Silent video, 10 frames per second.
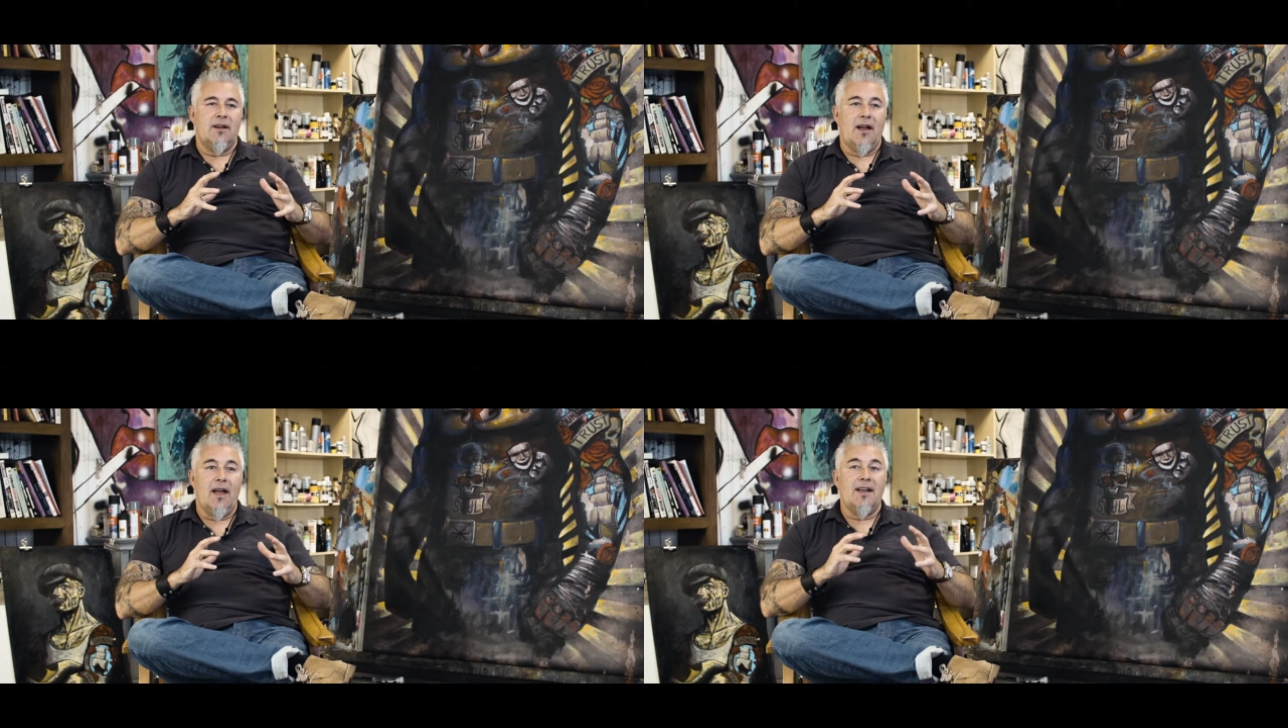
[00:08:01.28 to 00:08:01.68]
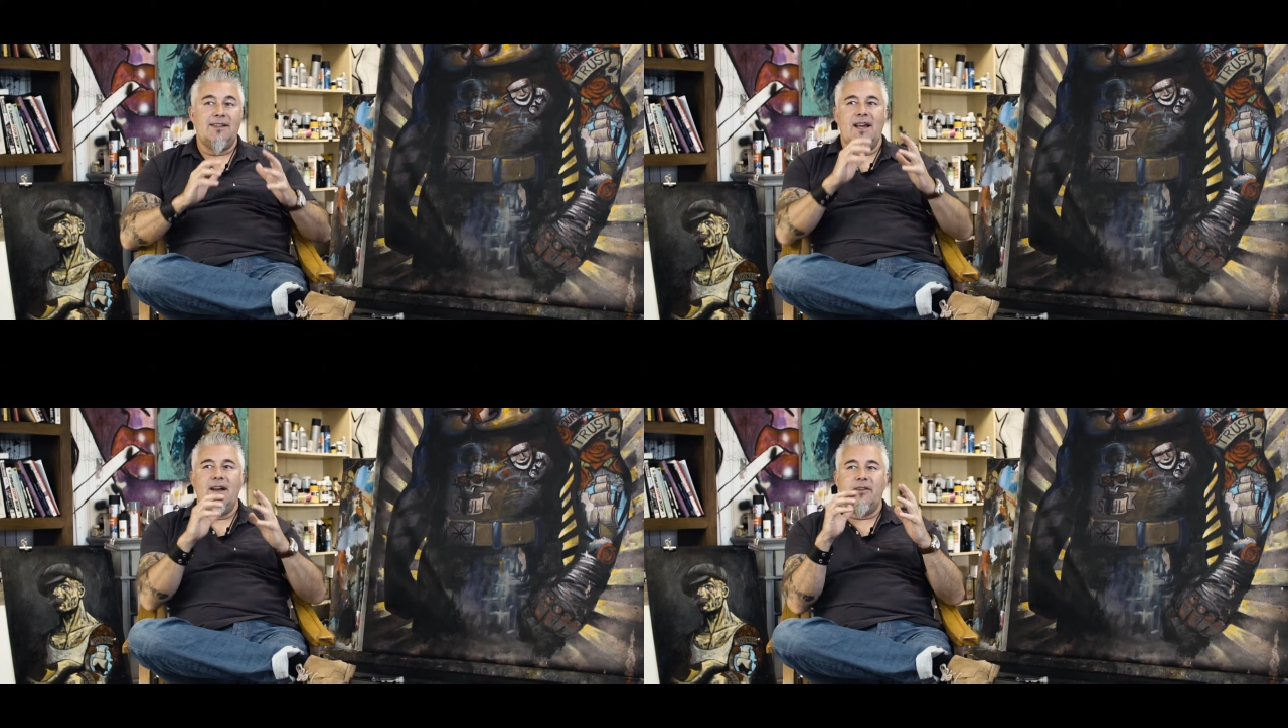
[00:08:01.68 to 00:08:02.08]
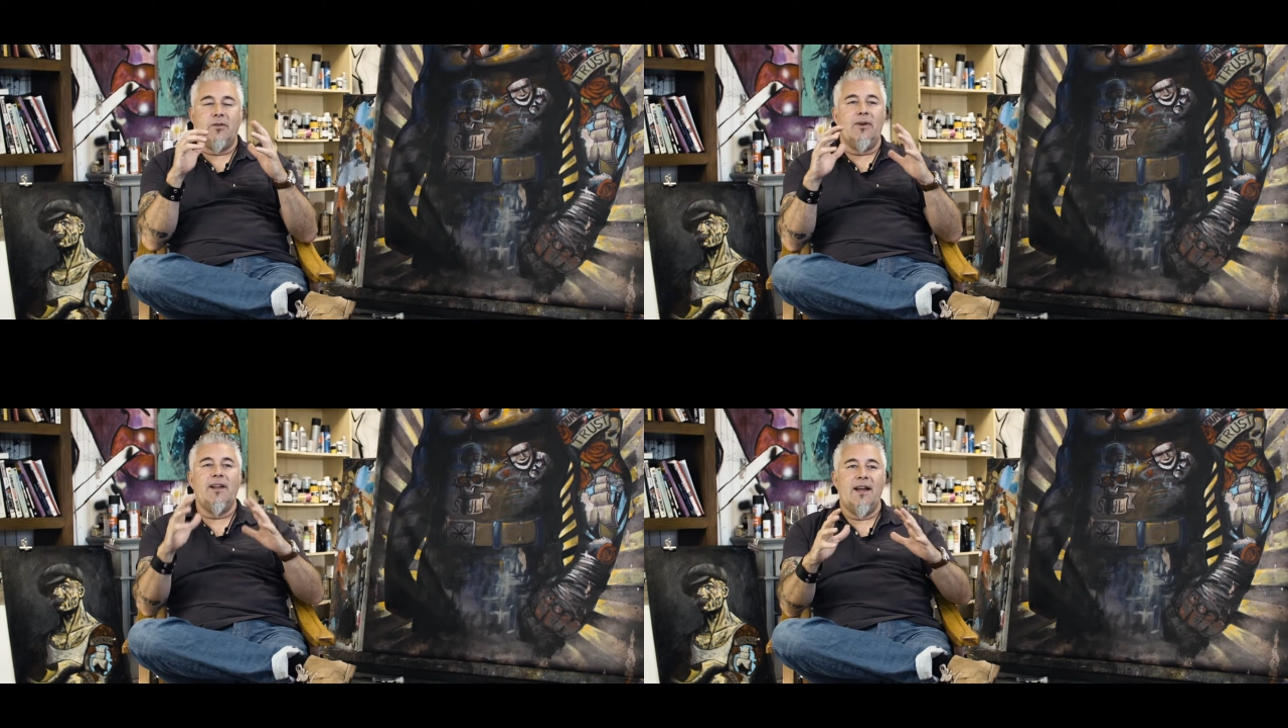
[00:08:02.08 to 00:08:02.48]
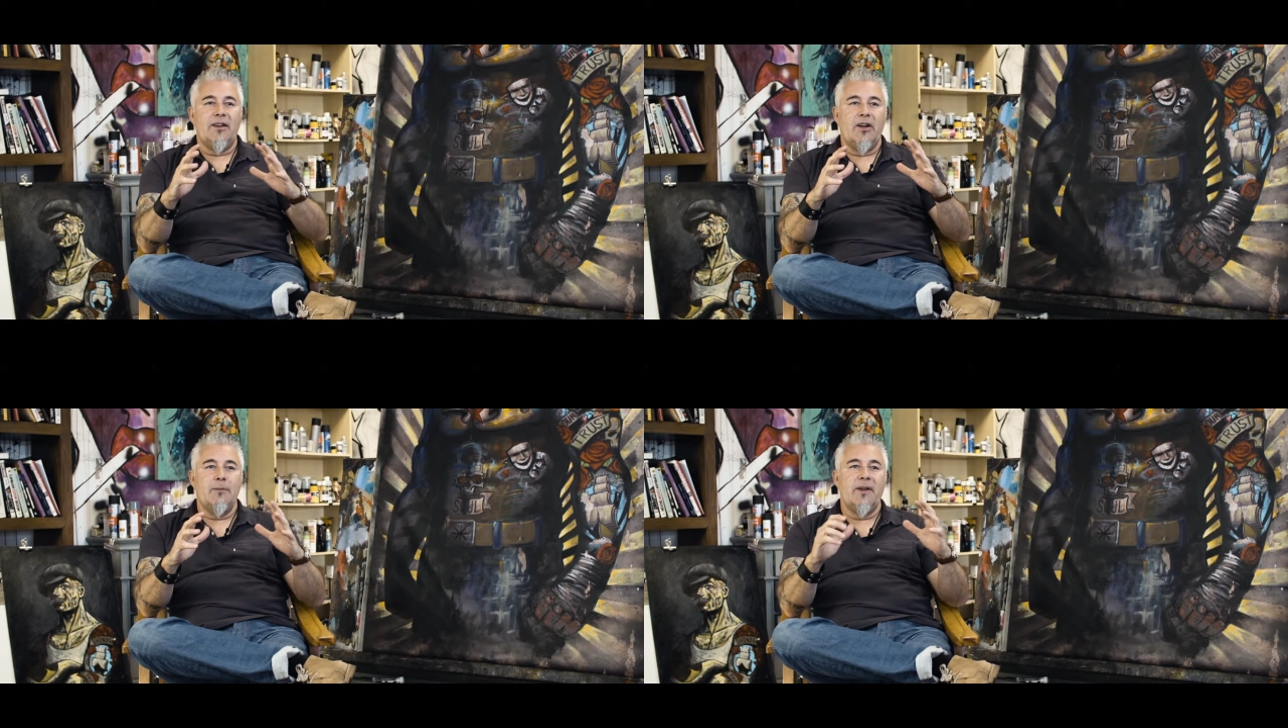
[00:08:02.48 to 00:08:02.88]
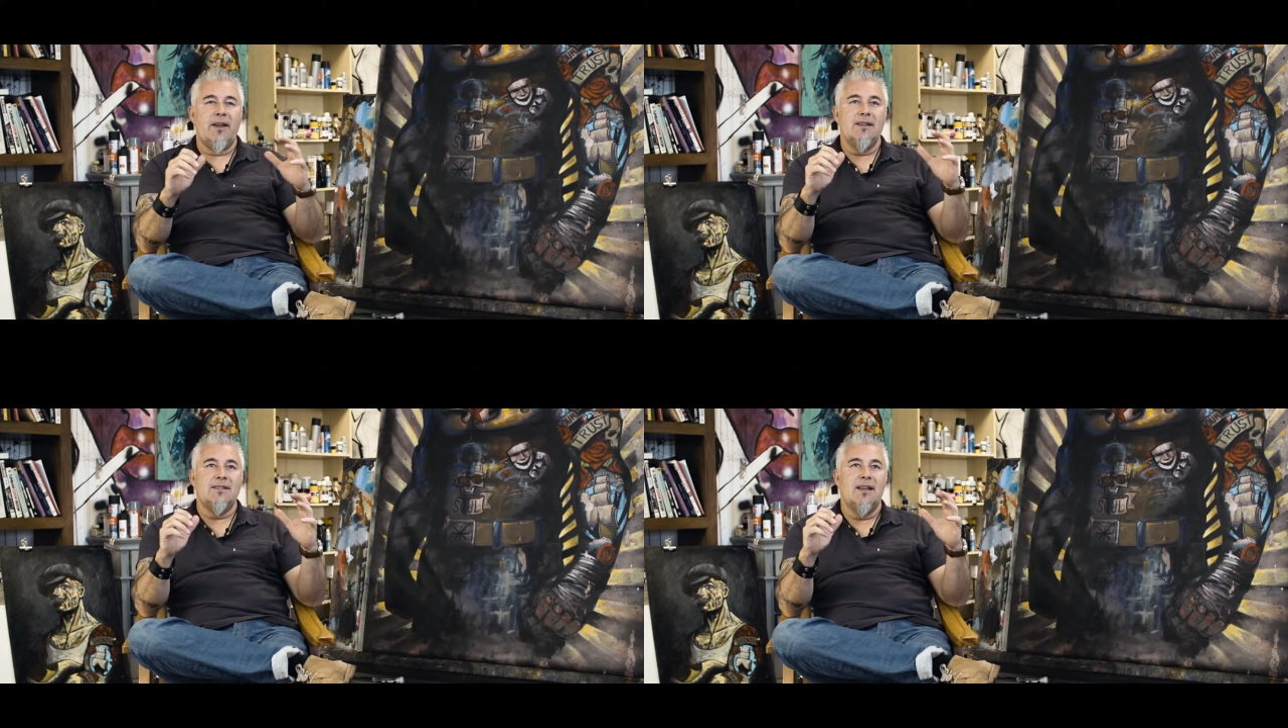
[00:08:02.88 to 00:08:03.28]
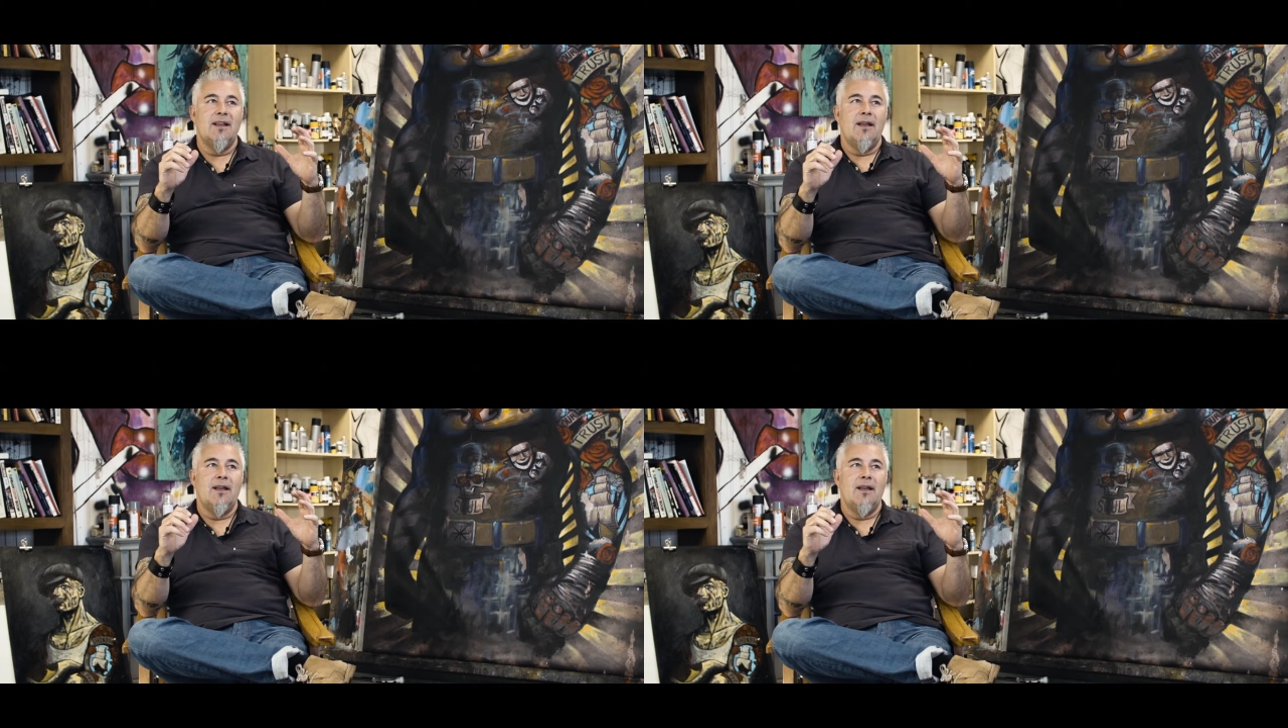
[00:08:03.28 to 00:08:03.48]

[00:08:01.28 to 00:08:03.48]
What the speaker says: I actually have to go and lie down because